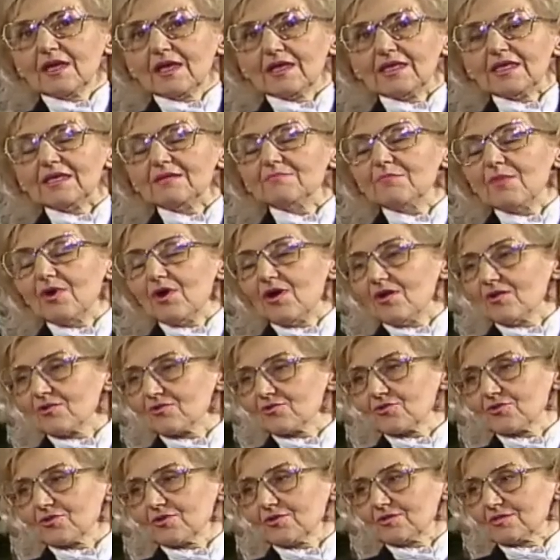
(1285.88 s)

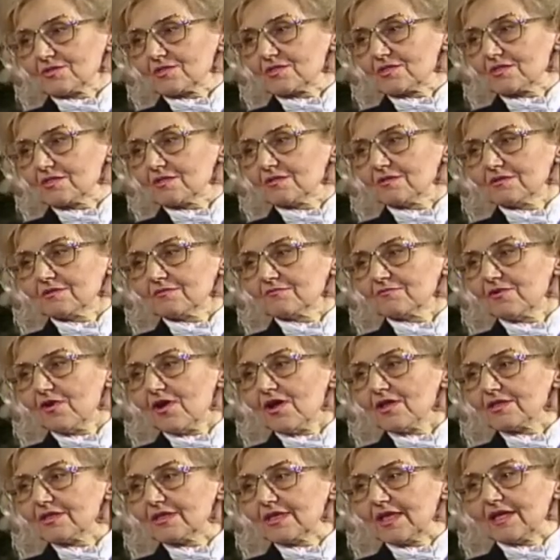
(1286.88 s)
emulsions, mm -hmm.
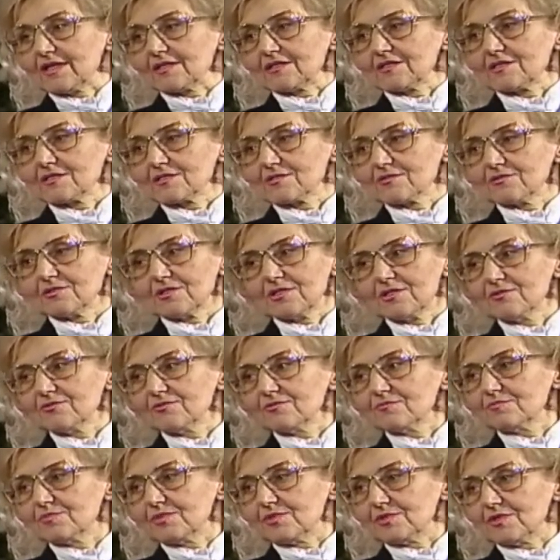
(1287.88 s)

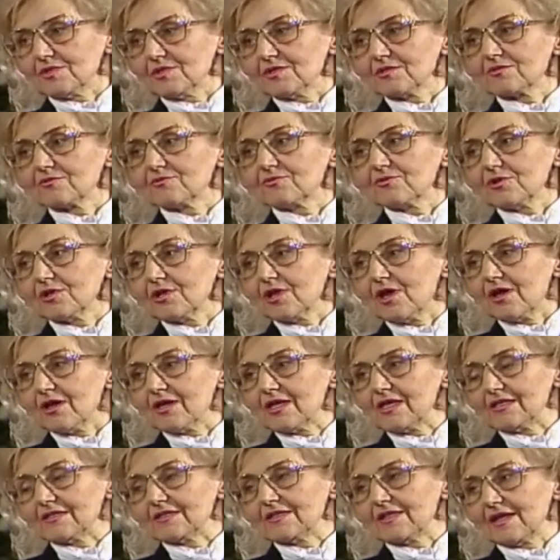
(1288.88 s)
water-soluble
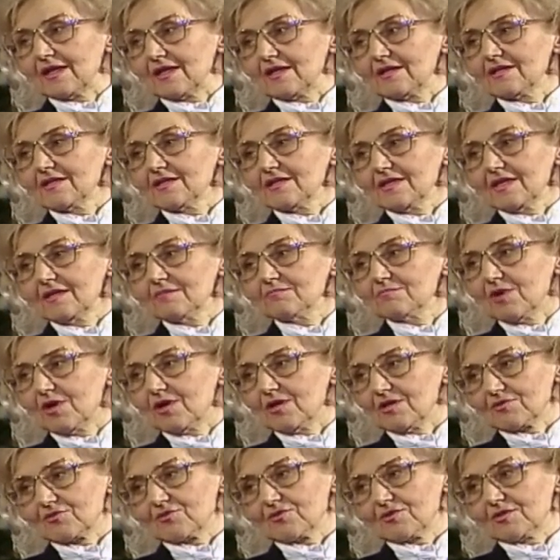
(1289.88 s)
colloidal
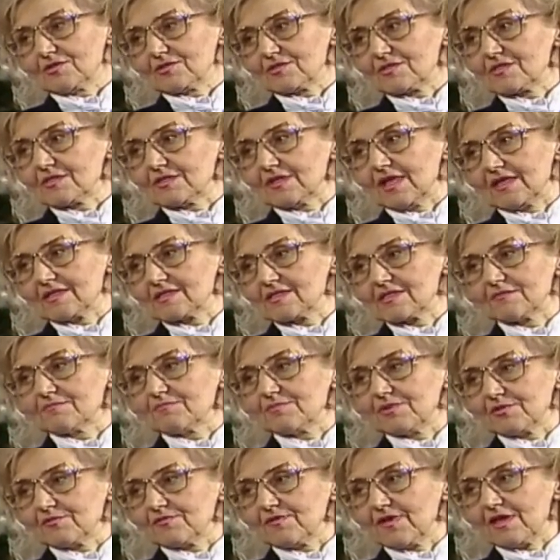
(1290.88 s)
emulsions. That's the
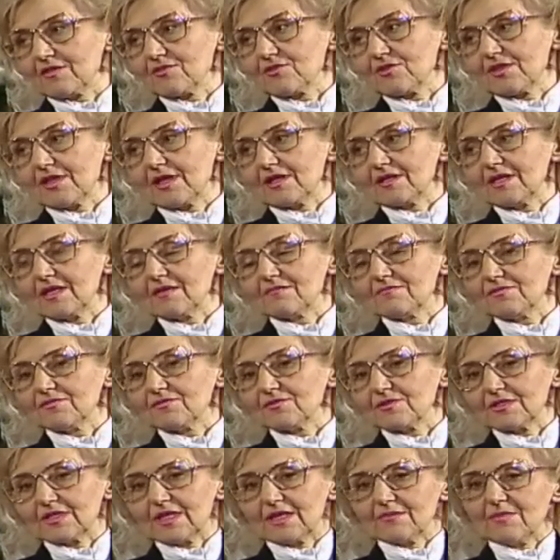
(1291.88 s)
professional name
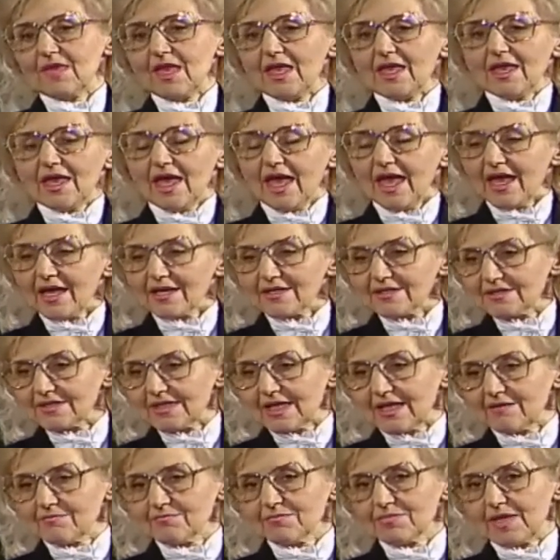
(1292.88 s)
for them. Egg
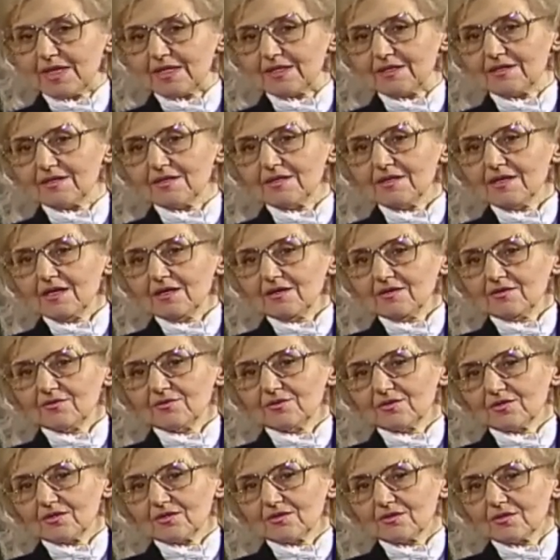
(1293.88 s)
tempera,
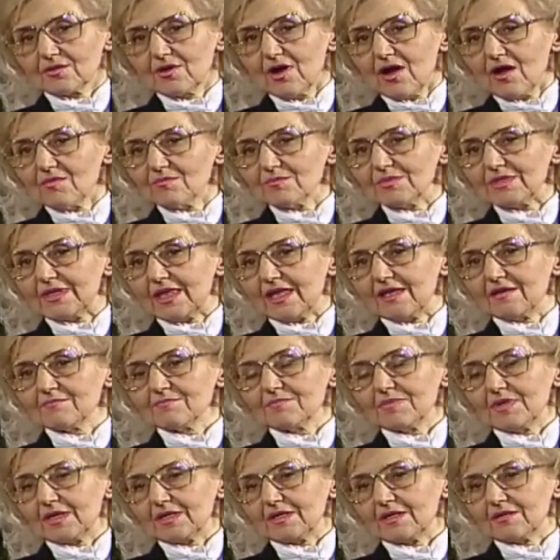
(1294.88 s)
or gum
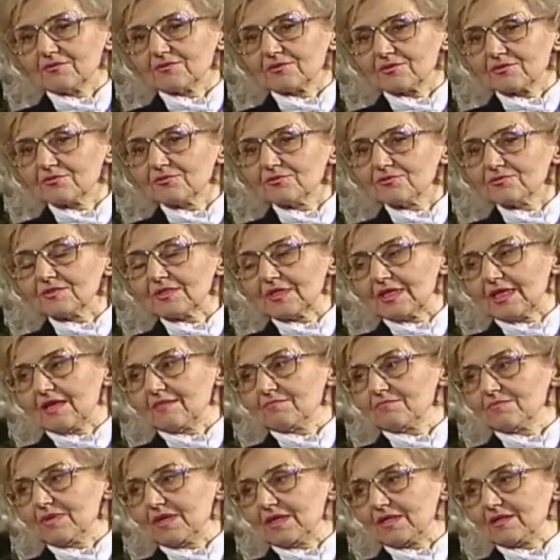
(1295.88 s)
tempera or glue
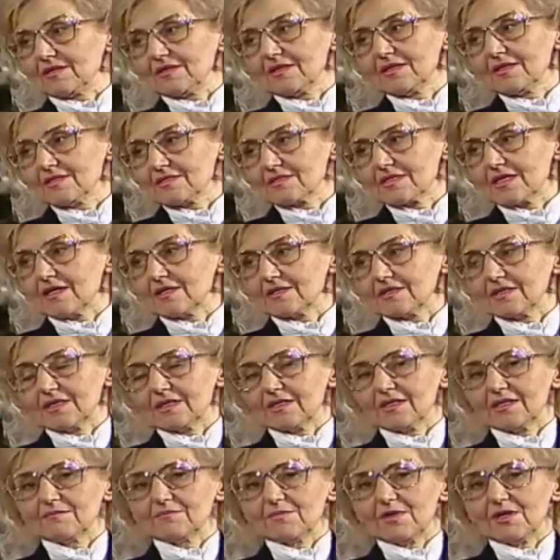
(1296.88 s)
tempera. These are the
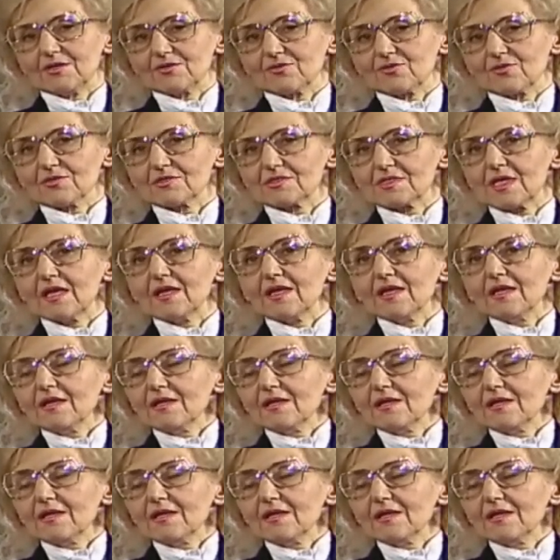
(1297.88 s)
emulsions. So the